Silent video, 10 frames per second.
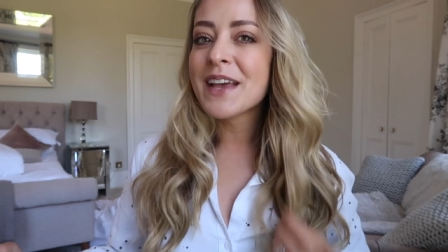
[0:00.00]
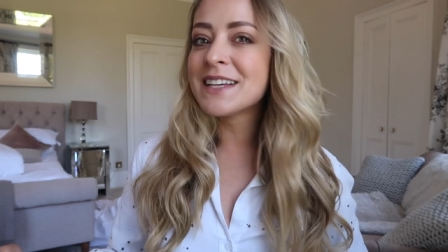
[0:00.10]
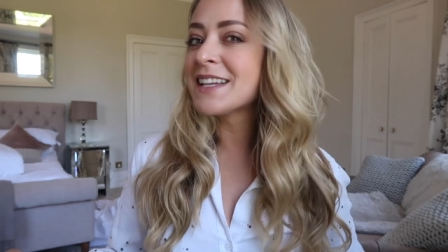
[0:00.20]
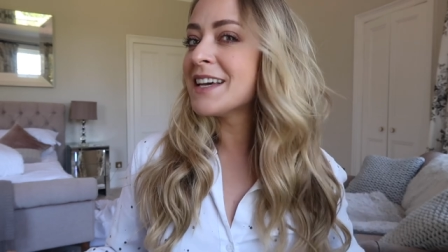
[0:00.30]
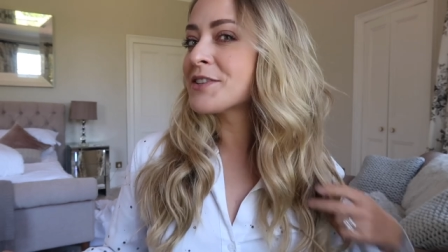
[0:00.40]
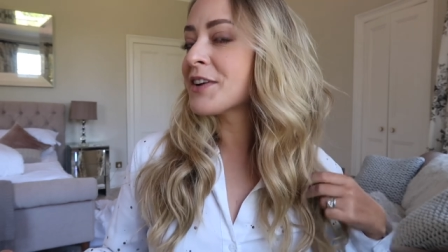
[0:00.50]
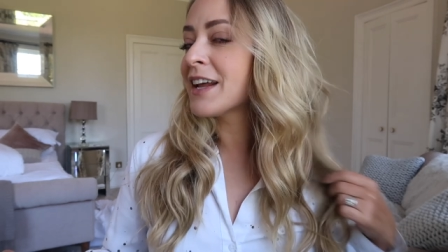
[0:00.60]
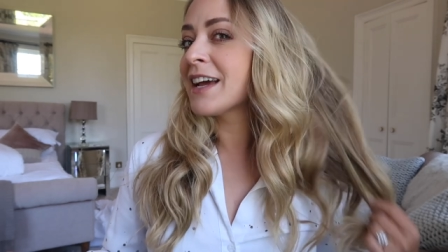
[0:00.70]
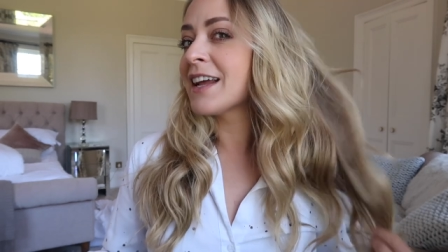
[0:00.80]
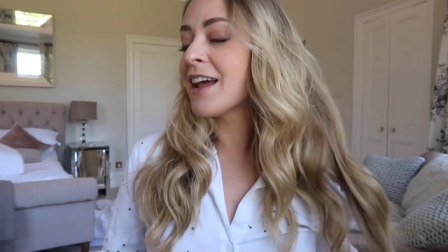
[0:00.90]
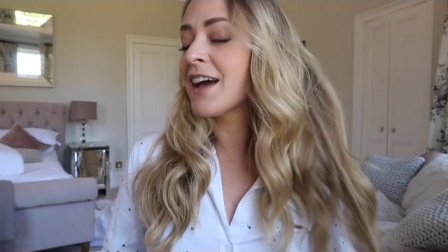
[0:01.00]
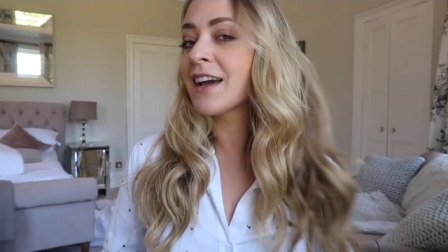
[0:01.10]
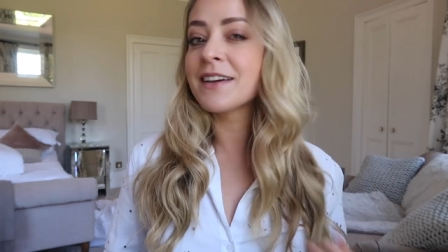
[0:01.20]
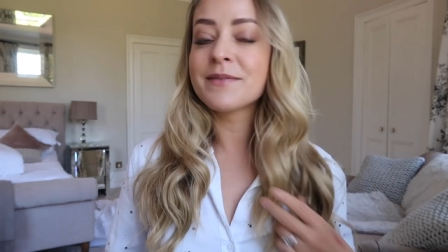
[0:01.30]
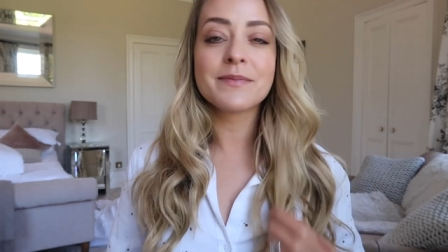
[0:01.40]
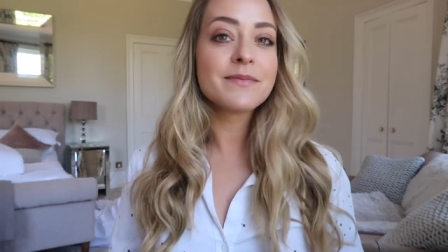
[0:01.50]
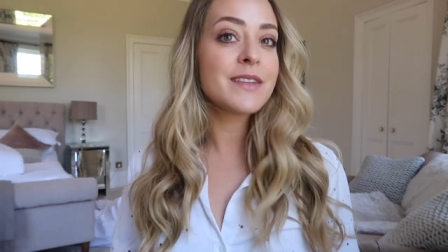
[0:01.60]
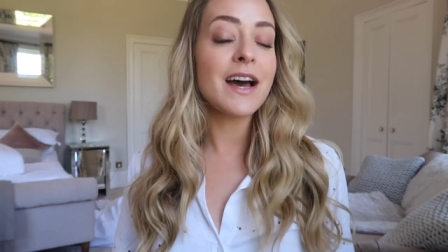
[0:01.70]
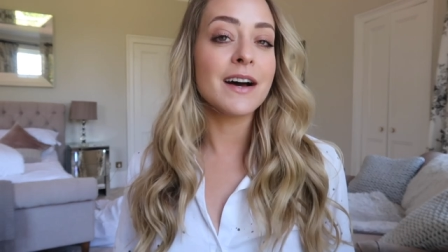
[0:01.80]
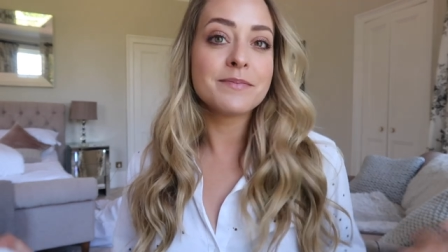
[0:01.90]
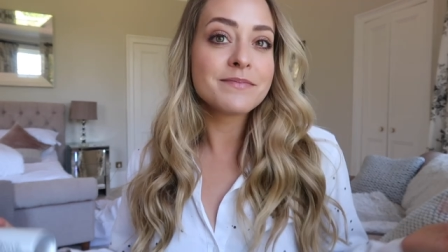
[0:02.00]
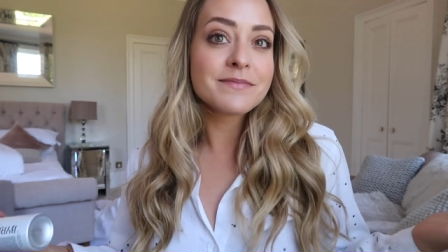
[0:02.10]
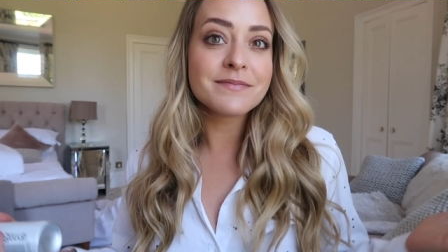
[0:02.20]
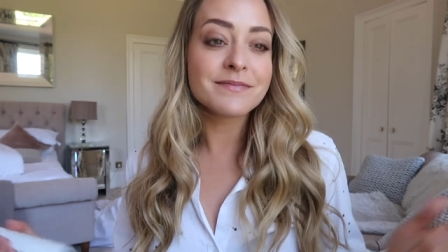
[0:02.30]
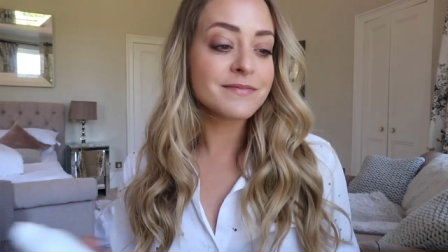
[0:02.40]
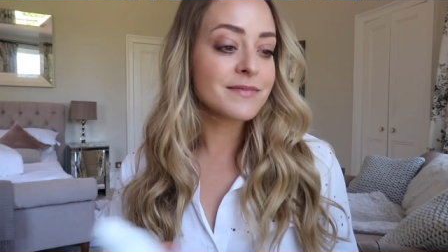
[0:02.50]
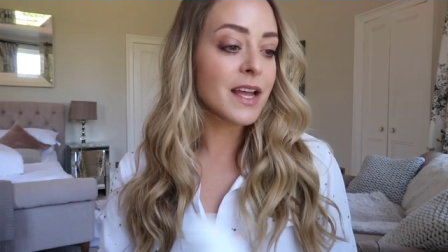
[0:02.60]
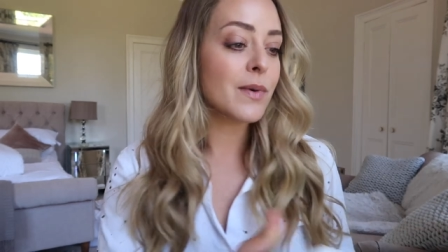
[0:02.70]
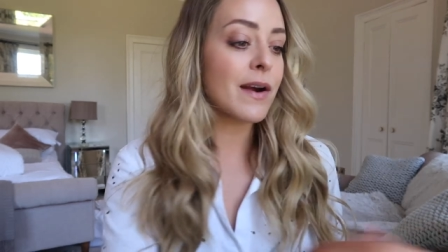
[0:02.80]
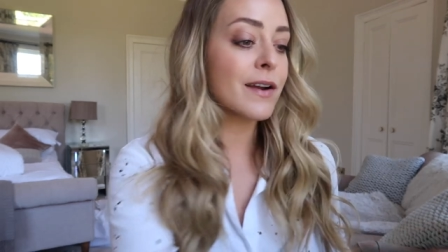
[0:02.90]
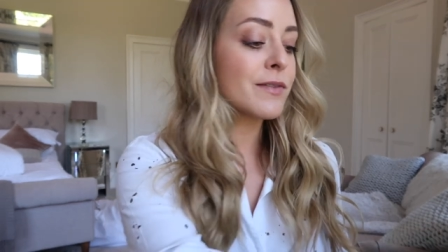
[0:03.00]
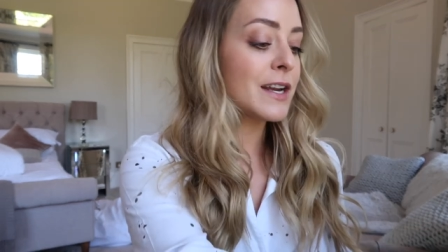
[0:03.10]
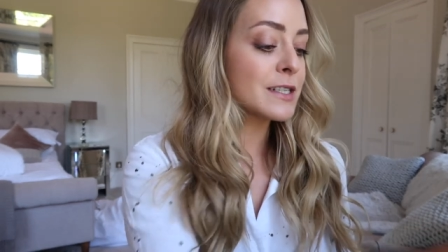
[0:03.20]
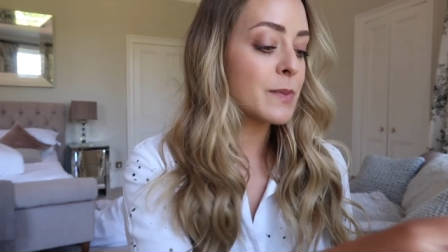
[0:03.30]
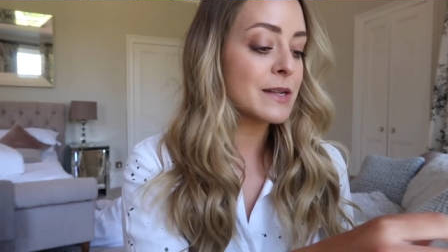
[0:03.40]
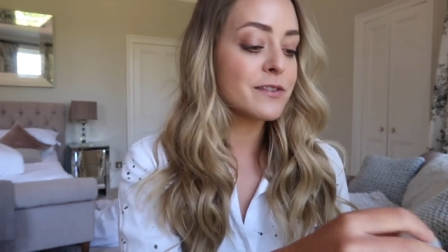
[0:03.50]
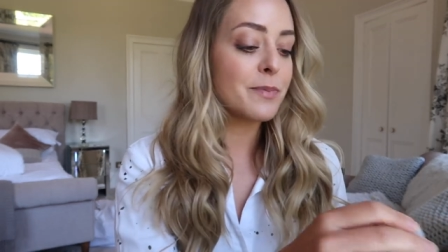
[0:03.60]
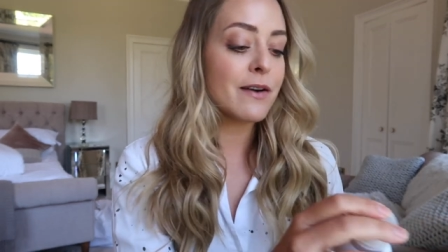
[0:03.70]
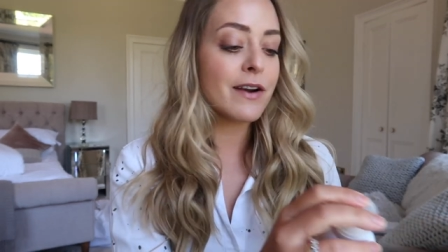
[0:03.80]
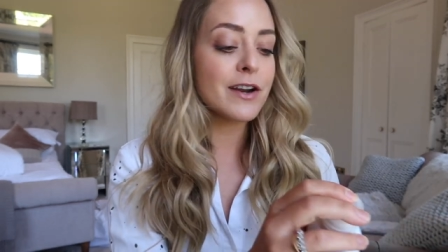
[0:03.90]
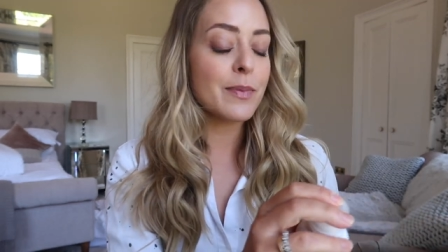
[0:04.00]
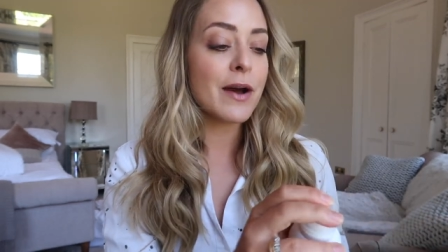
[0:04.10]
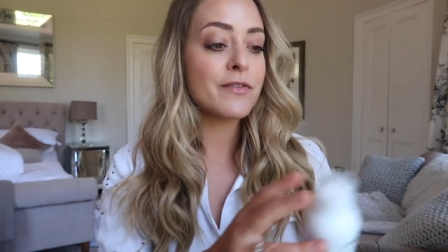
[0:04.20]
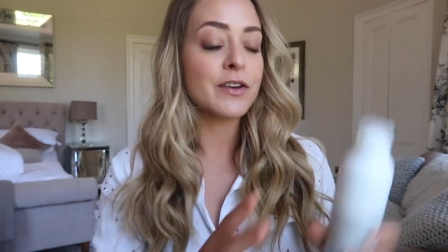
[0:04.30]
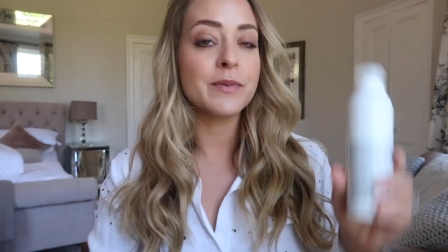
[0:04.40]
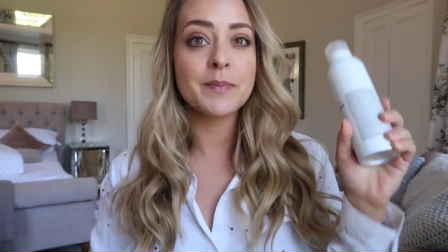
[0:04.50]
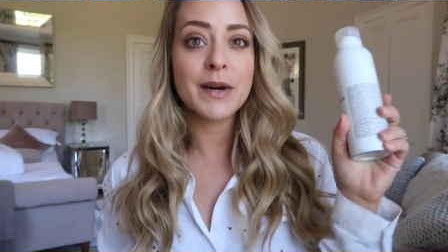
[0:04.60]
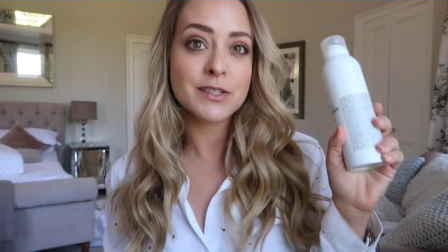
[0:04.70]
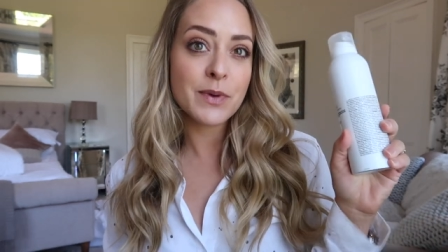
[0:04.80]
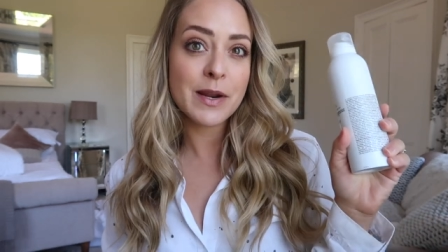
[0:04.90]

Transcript: It's literally like, yeah, like wearing a really expensive Byredo perfume, but it's